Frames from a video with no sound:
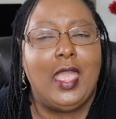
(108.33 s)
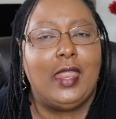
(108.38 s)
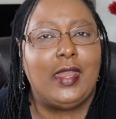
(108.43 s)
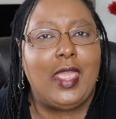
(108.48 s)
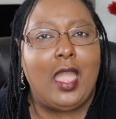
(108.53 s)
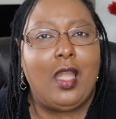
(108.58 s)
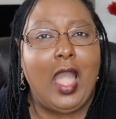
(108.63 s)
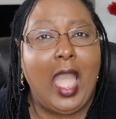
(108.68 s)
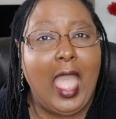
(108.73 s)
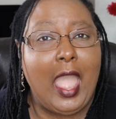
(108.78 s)

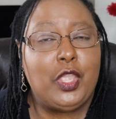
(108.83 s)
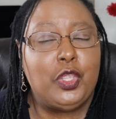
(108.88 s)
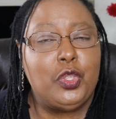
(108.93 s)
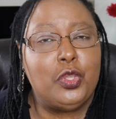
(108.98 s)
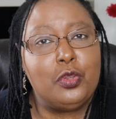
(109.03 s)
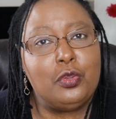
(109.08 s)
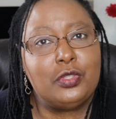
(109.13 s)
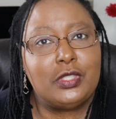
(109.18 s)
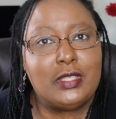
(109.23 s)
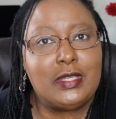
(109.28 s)
Now, I
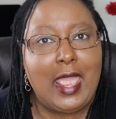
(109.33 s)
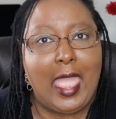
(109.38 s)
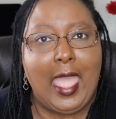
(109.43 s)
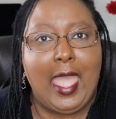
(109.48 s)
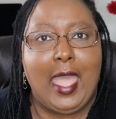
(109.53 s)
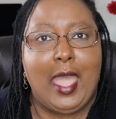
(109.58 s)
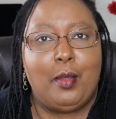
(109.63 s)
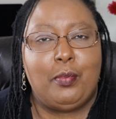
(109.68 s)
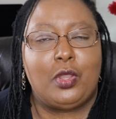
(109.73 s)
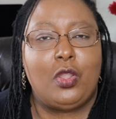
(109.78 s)
use an
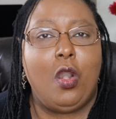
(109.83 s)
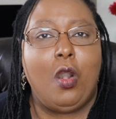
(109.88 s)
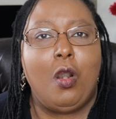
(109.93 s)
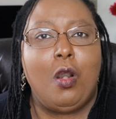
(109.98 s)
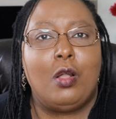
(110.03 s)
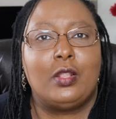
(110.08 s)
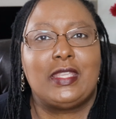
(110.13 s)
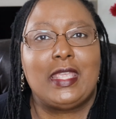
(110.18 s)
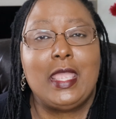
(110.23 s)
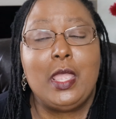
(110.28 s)
app
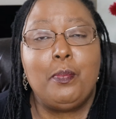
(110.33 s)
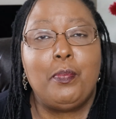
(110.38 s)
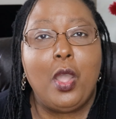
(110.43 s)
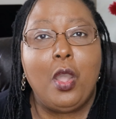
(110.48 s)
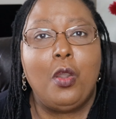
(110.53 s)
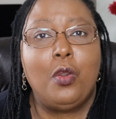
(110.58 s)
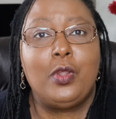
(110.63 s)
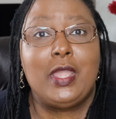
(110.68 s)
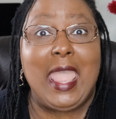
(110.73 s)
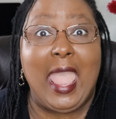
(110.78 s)
called
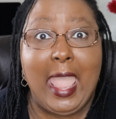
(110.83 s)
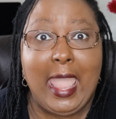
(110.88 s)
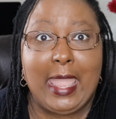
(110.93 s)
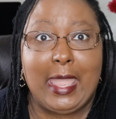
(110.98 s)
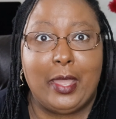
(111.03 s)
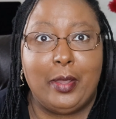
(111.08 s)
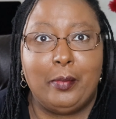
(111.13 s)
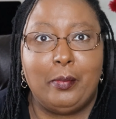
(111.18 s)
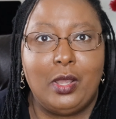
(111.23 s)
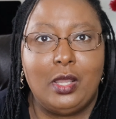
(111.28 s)

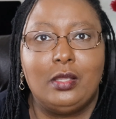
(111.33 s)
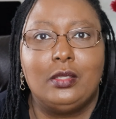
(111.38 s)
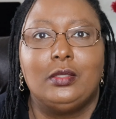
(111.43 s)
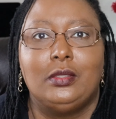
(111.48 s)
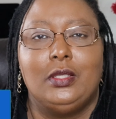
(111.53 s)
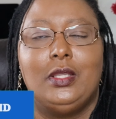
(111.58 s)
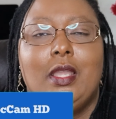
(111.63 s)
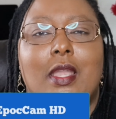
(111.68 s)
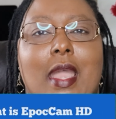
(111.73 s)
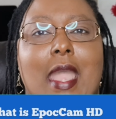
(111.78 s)
EpocCam
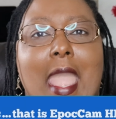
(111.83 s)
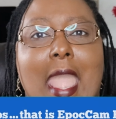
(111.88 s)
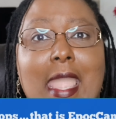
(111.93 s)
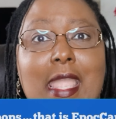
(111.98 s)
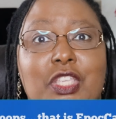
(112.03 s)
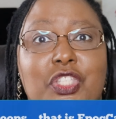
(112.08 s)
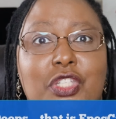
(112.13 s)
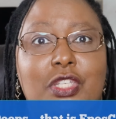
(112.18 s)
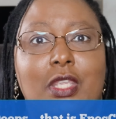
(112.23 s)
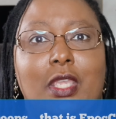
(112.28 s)

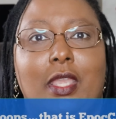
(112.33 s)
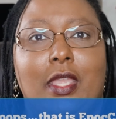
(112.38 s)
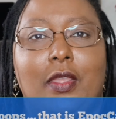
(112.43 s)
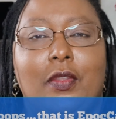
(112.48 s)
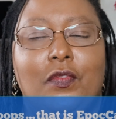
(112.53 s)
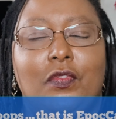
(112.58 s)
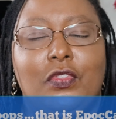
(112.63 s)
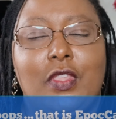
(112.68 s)
HD.